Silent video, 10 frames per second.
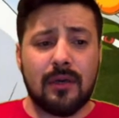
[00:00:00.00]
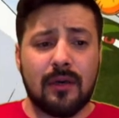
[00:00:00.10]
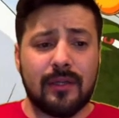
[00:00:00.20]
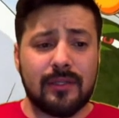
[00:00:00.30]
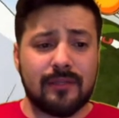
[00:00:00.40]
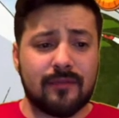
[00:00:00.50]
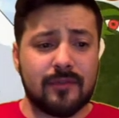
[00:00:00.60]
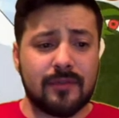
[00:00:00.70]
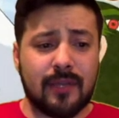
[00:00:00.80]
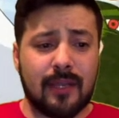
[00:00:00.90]
in this version
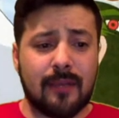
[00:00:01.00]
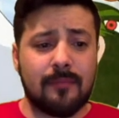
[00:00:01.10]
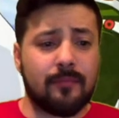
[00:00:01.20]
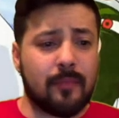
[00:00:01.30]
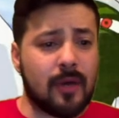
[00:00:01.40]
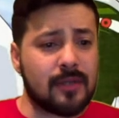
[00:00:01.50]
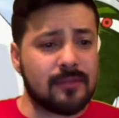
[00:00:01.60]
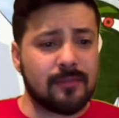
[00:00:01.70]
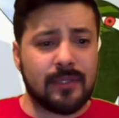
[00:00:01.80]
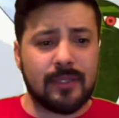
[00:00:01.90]
of the game,
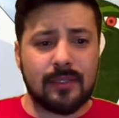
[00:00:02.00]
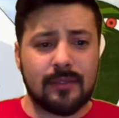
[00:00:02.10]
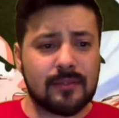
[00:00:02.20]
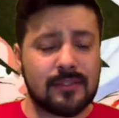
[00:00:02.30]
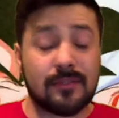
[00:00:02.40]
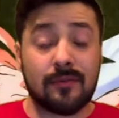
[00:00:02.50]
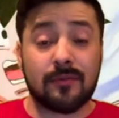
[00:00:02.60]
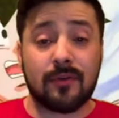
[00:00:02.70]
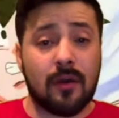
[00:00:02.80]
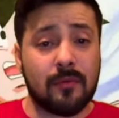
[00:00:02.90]
possibly certain
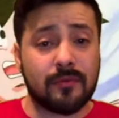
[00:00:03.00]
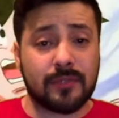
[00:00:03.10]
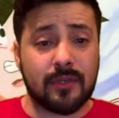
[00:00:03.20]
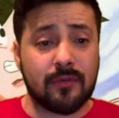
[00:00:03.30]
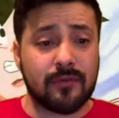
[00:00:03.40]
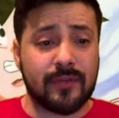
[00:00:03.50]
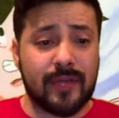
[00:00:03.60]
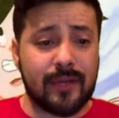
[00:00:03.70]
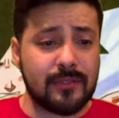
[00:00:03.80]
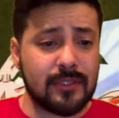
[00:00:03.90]
combos can go to the
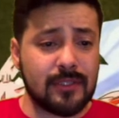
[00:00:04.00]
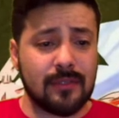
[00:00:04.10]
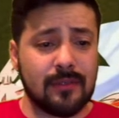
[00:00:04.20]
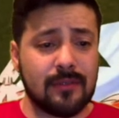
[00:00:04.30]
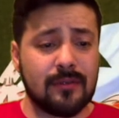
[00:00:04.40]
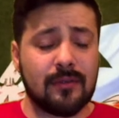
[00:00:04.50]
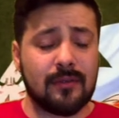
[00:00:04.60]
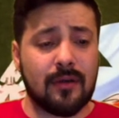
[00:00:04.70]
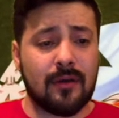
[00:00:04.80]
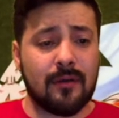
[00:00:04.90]
energy.
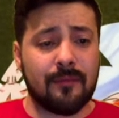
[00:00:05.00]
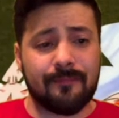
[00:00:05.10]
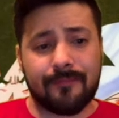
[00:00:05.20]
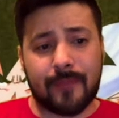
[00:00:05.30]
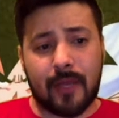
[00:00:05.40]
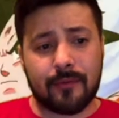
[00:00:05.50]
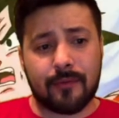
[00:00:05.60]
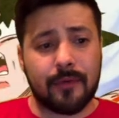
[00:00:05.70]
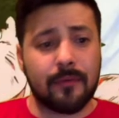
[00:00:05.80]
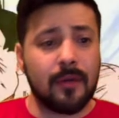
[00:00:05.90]
I don't
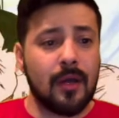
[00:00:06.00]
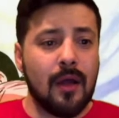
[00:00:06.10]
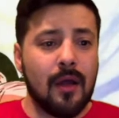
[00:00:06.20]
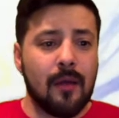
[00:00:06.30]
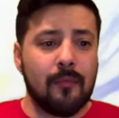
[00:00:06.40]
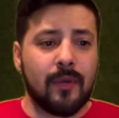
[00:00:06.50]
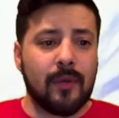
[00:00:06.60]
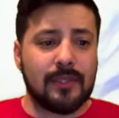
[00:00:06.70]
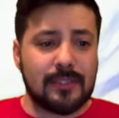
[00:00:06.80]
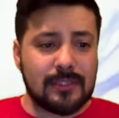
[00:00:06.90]
know.
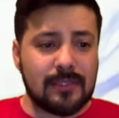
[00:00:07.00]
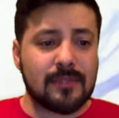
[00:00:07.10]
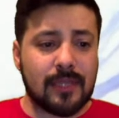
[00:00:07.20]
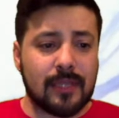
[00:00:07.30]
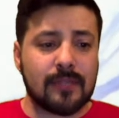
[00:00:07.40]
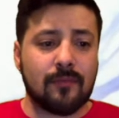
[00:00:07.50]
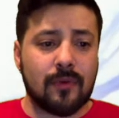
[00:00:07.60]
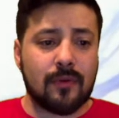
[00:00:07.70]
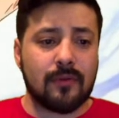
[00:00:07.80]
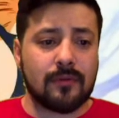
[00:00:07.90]
But this seems like it's
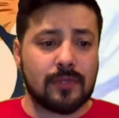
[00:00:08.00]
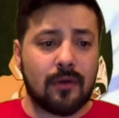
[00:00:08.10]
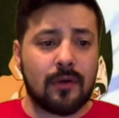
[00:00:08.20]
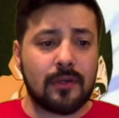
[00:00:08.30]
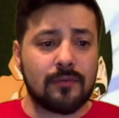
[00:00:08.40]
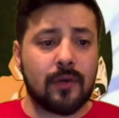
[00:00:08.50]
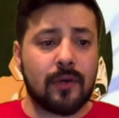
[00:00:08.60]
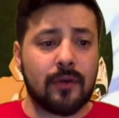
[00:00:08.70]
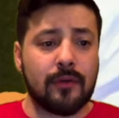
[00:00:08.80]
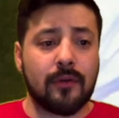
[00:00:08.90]
one of those cards
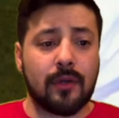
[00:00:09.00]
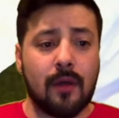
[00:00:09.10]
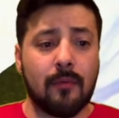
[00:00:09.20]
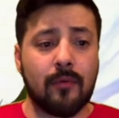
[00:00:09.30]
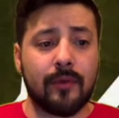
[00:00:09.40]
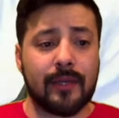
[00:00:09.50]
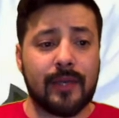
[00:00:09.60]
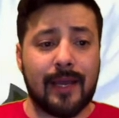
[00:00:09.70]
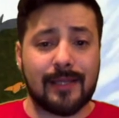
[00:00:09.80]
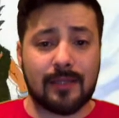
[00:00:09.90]
where you can combo with it and
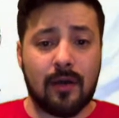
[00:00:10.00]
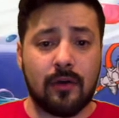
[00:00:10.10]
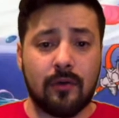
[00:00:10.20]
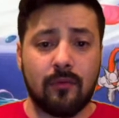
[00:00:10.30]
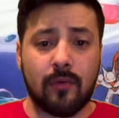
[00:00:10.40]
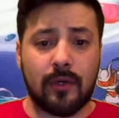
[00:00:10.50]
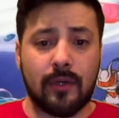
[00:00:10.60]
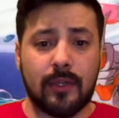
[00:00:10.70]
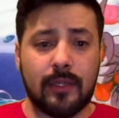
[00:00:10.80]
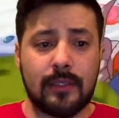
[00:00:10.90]
it has an auto where
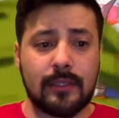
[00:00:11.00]
it